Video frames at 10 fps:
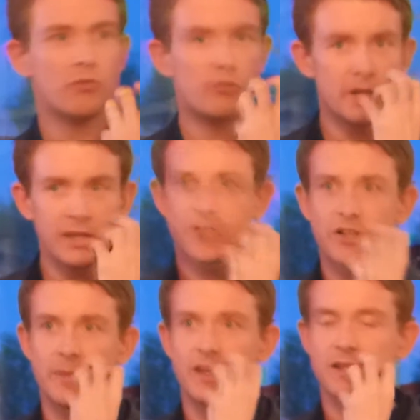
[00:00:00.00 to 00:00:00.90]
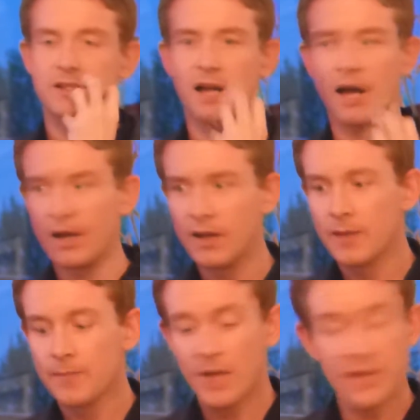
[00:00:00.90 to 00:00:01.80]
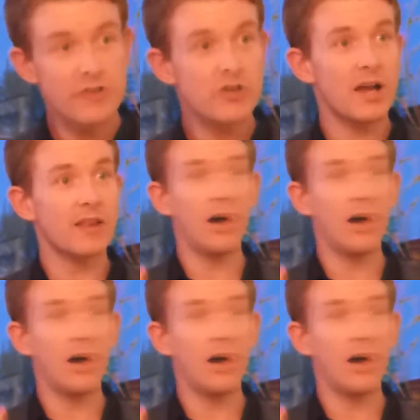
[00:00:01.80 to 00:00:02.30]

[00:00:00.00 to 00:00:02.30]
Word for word: Really creamy at the start. And then you get a